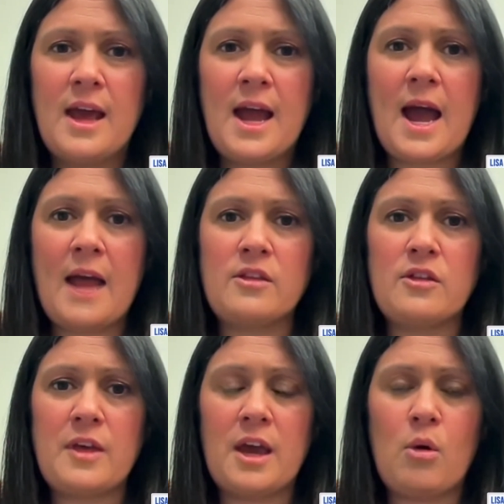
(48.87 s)
and
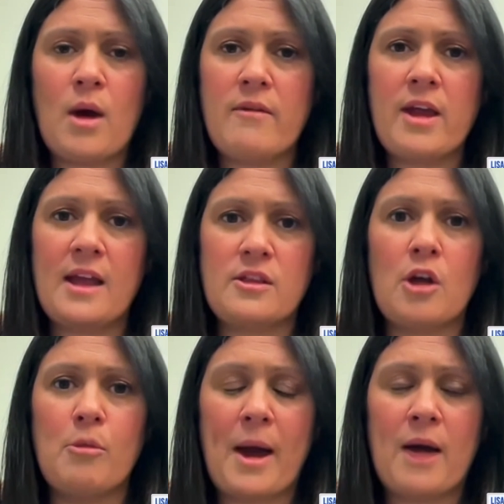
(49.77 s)
the inquiry had
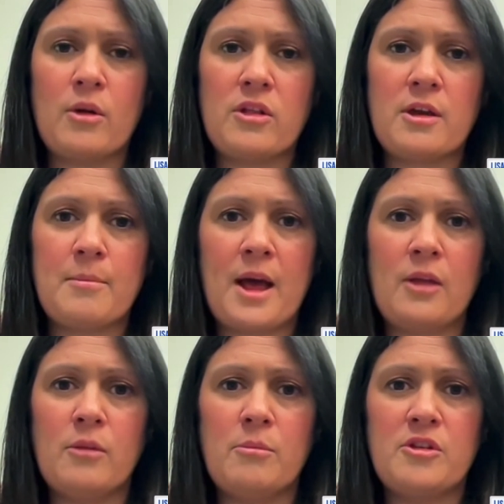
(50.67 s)
no power to
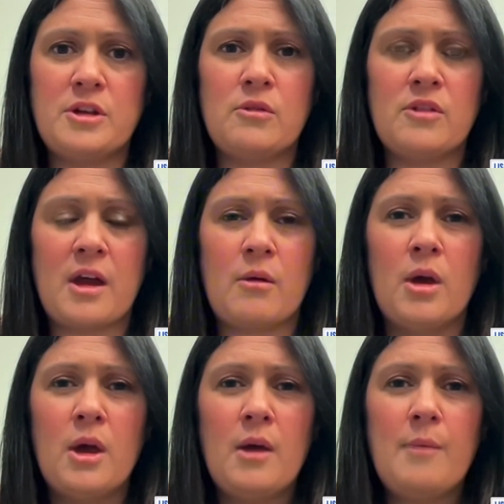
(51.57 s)
compel them to do so.
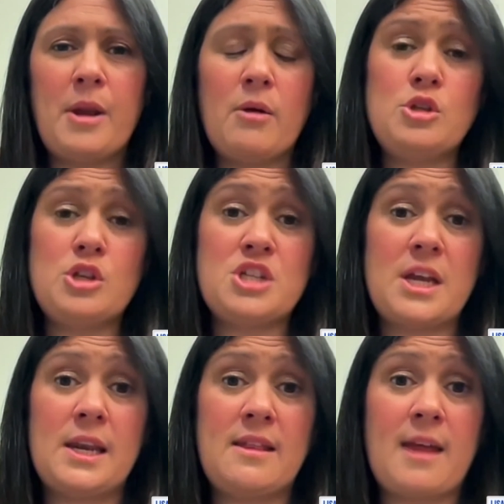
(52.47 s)
But I would just
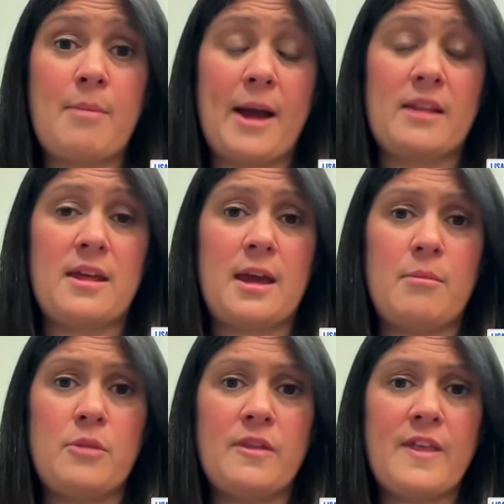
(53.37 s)
gently say back to
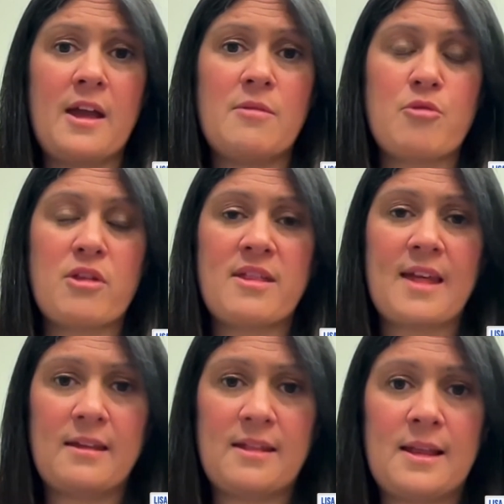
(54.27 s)
him that that is
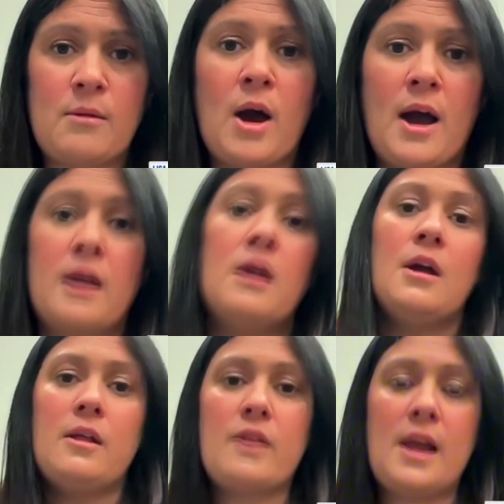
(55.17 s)
precisely why
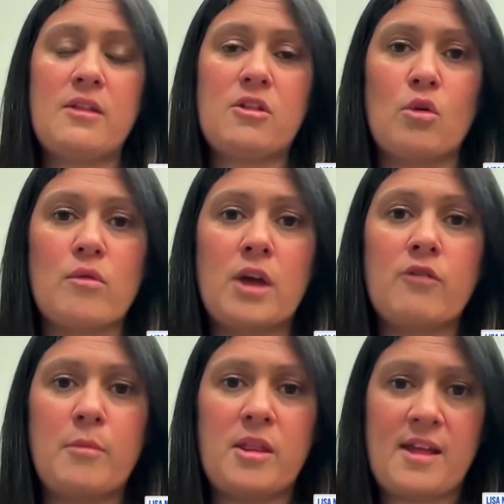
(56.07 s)
the last Tory
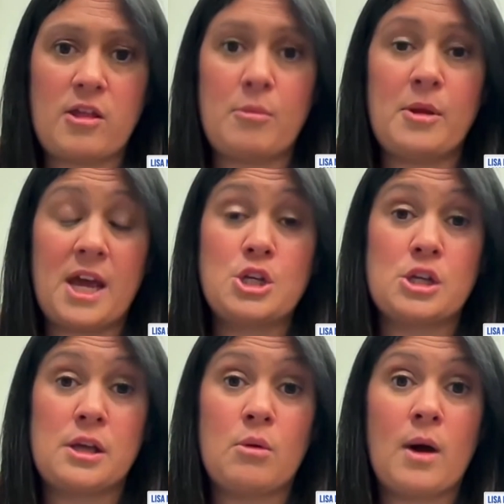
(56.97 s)
government set up a
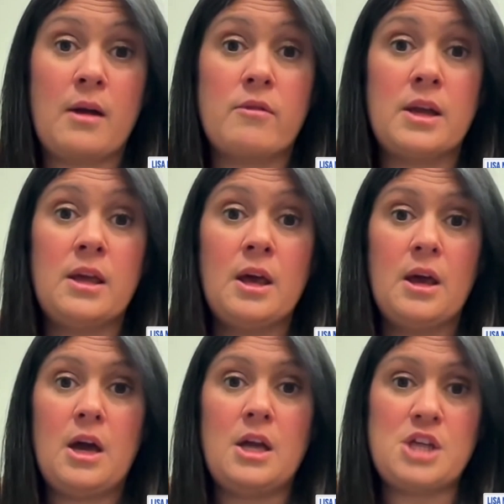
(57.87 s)
national inquiry,
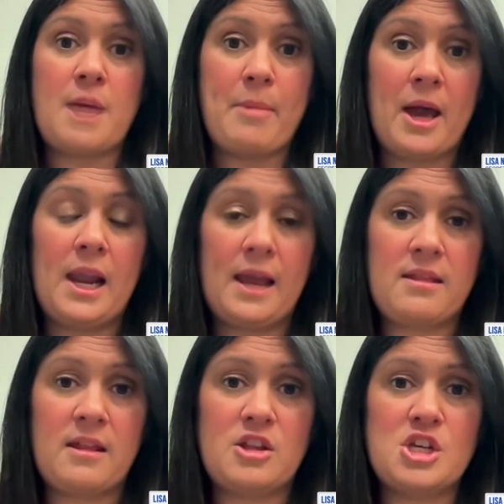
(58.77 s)
chaired by
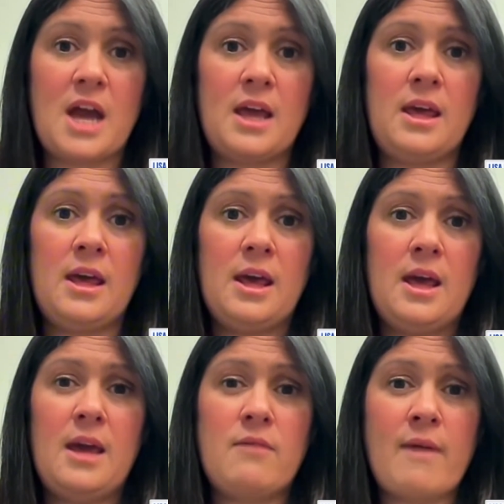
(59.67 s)
Alexis Jay.
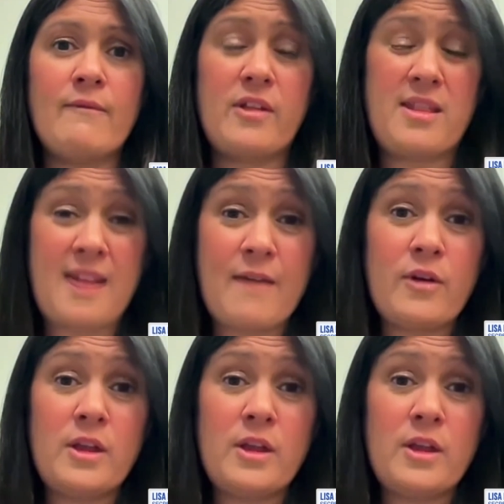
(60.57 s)
It ran for 7